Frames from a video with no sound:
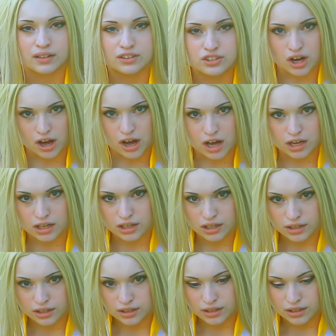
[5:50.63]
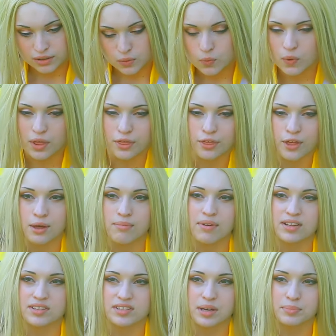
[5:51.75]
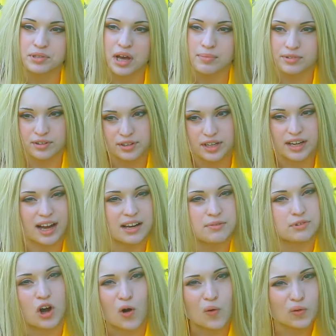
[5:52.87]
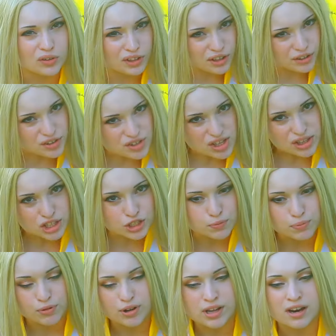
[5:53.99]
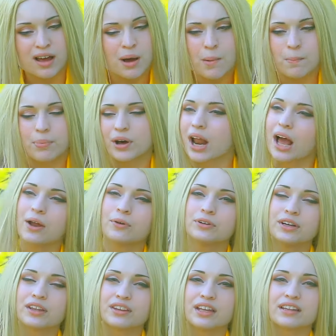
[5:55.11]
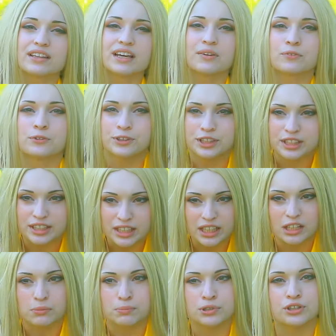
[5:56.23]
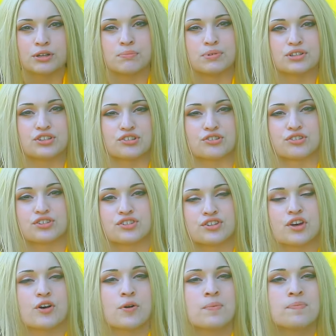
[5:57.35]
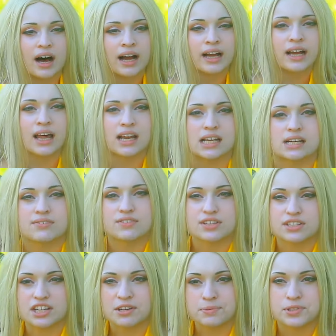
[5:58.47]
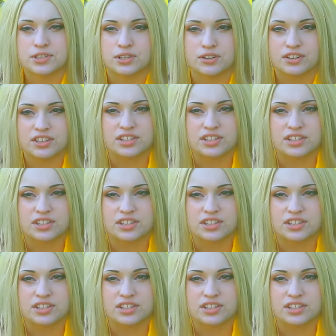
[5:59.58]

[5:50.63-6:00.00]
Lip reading: talk with him at the same time. They're like kind of co-leaders at this point. But I really think they really need Billy Butcher. So I gotta give this episode